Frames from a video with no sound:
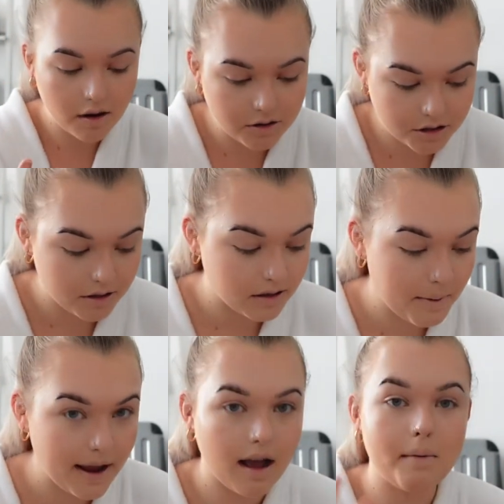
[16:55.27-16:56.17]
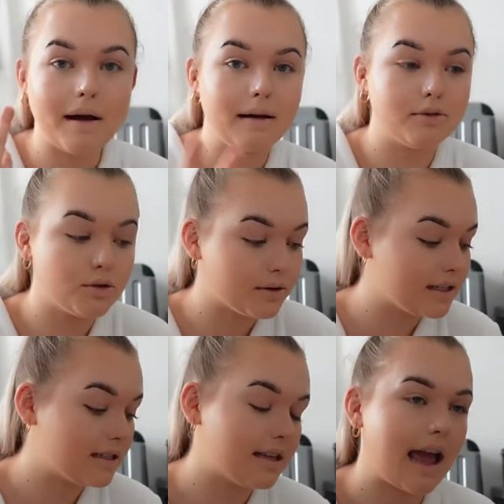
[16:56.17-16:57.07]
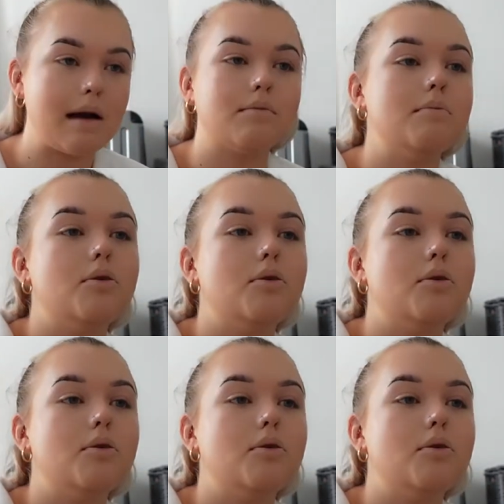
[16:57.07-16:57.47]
on doing the makeup. I am talking to the camera